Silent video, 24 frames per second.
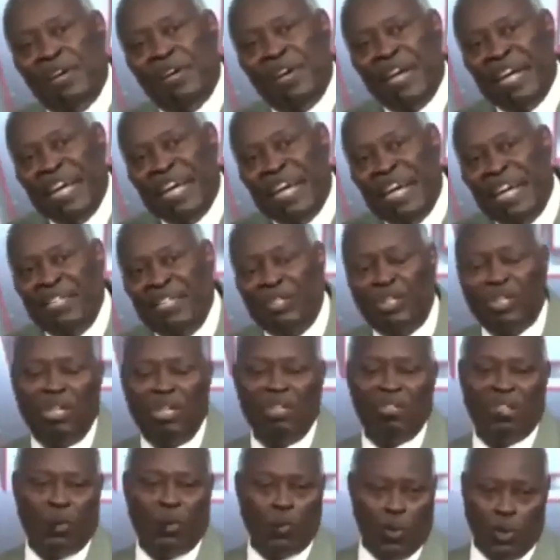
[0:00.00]
read
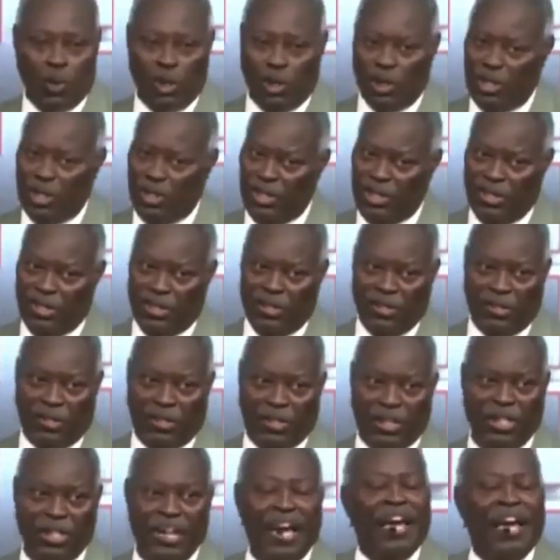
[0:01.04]
the word.
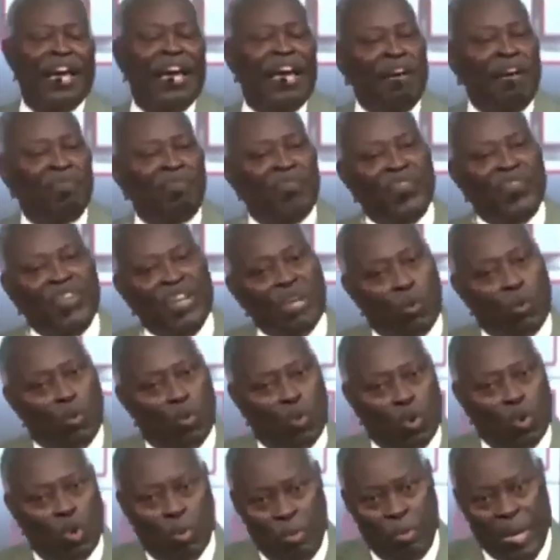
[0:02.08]
Every
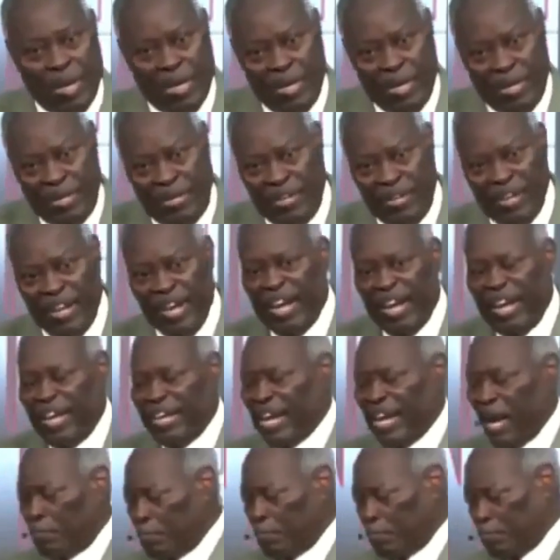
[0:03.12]
woman
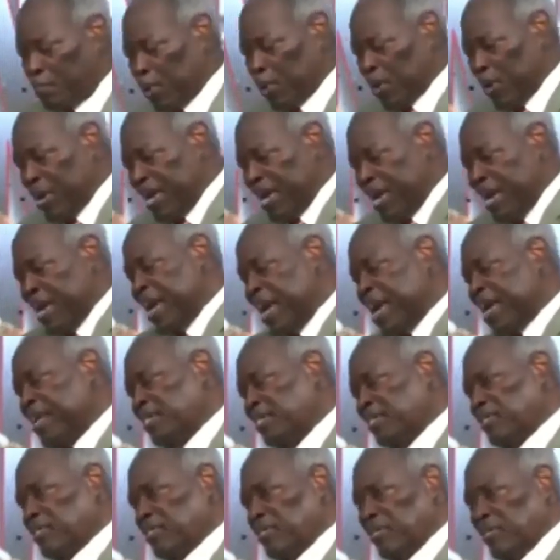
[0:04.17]
that
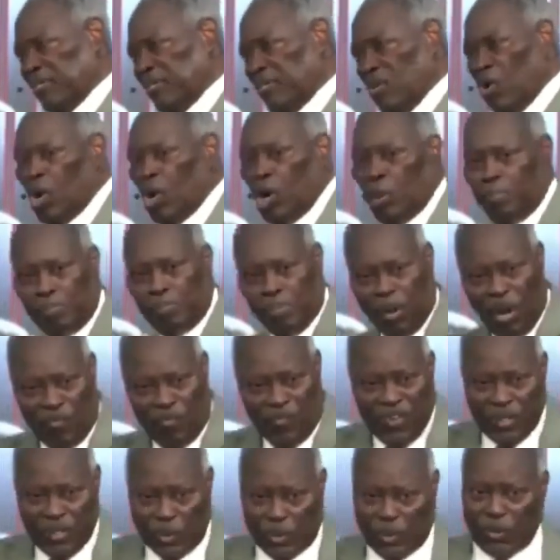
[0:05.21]
prays or
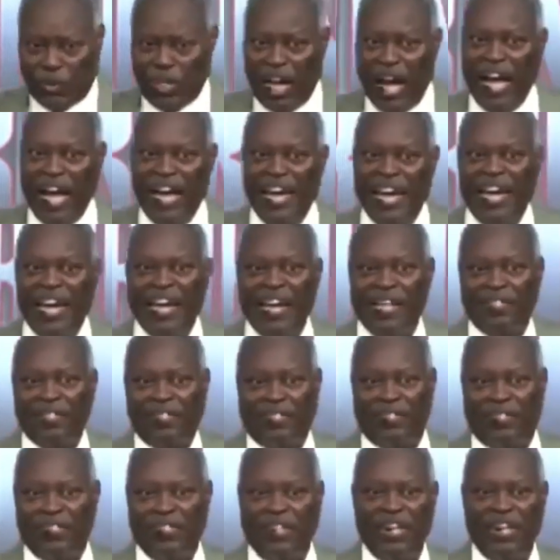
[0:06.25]

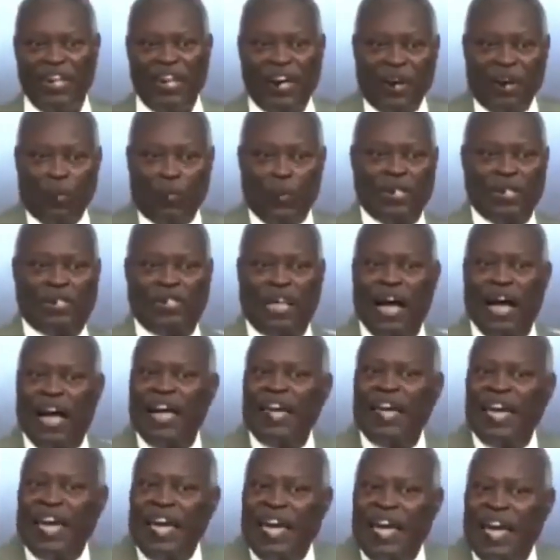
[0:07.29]
prophesies with her
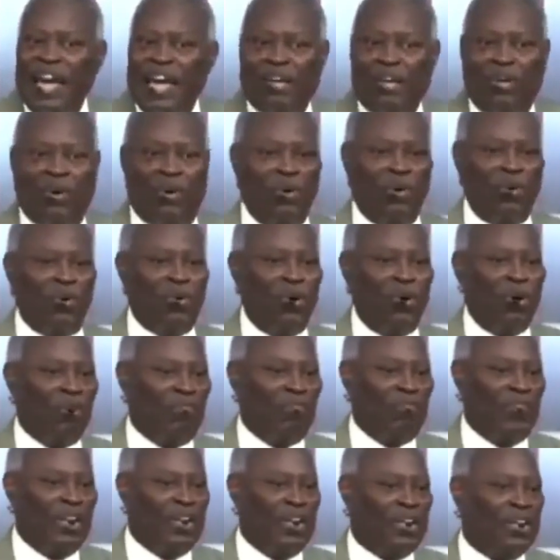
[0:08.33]
head
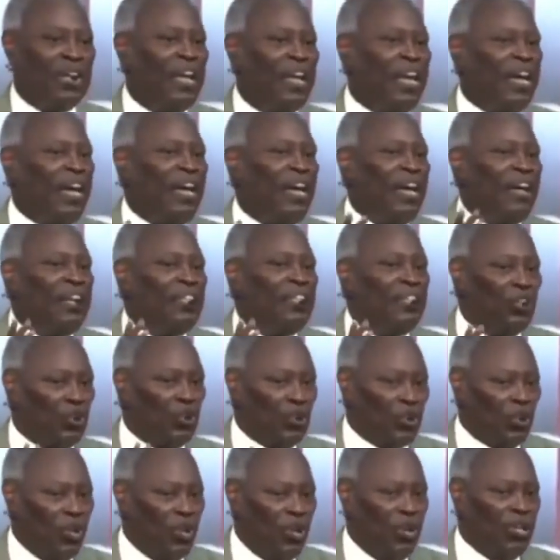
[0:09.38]
uncovered,
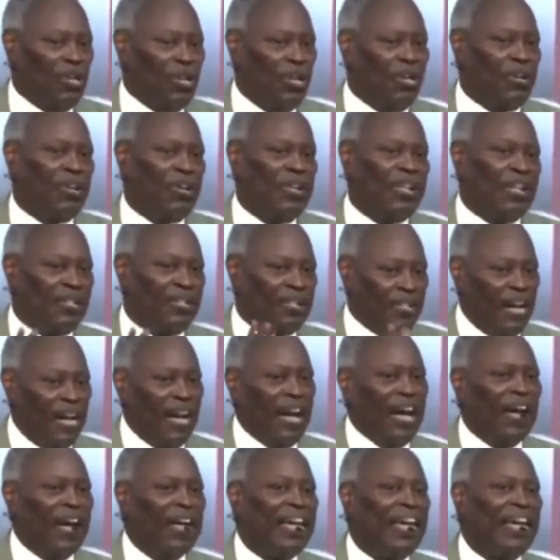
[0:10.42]
dishonoreth
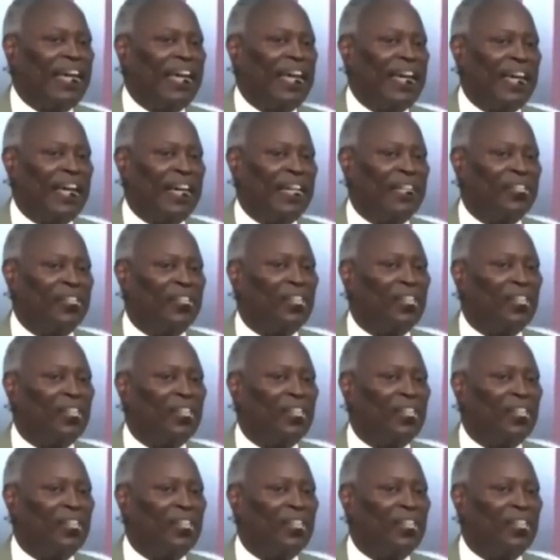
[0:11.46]
her head.